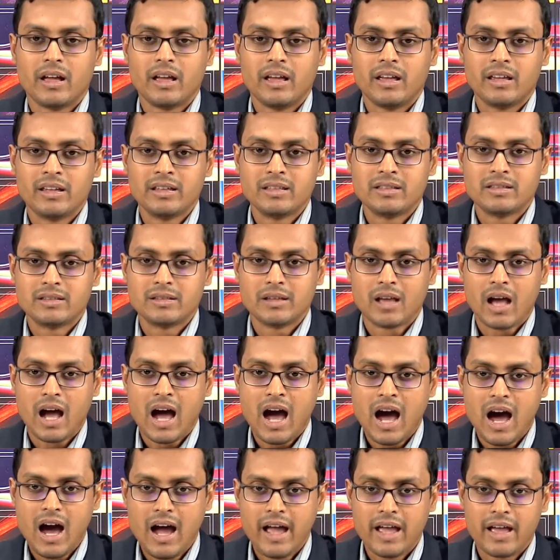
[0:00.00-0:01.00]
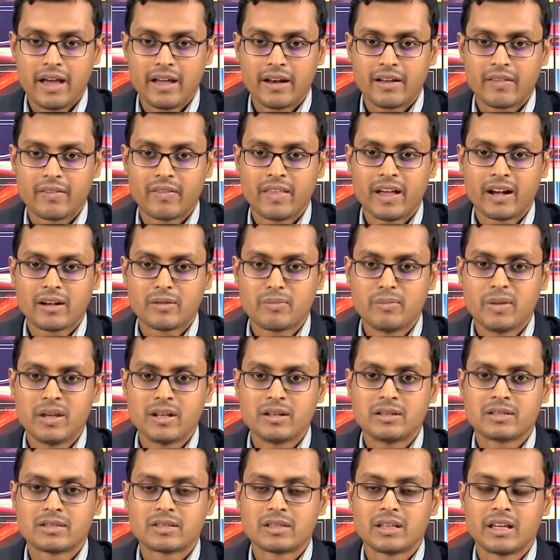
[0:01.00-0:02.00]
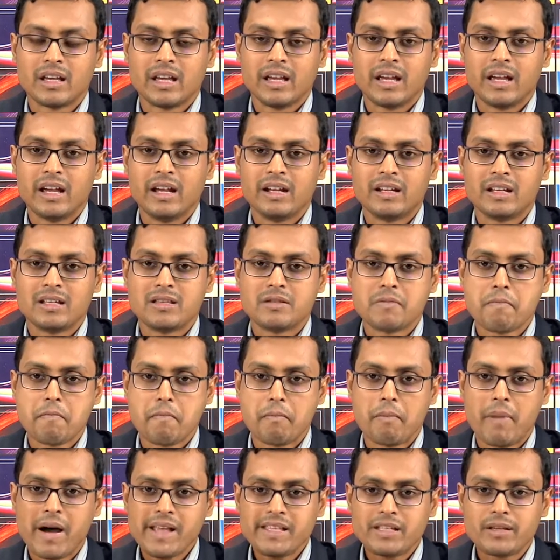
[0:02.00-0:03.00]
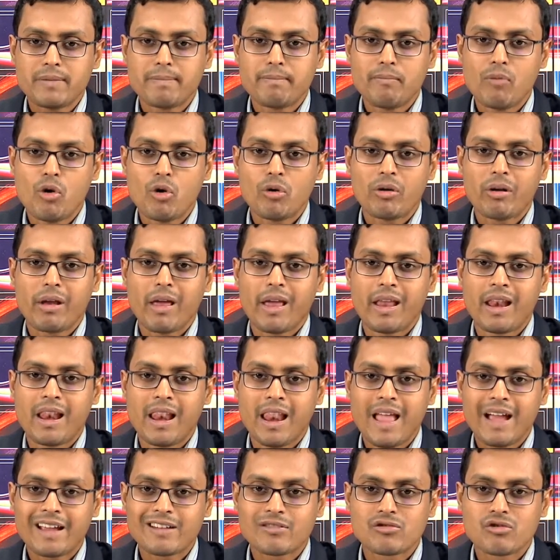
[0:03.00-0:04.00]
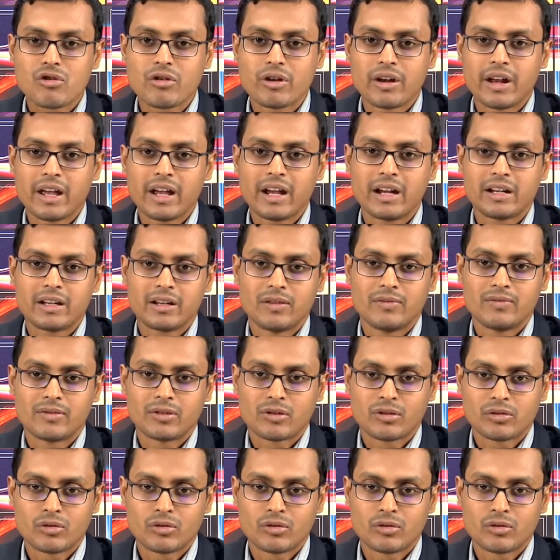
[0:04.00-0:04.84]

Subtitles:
is higher. That means, it is much more electronegative.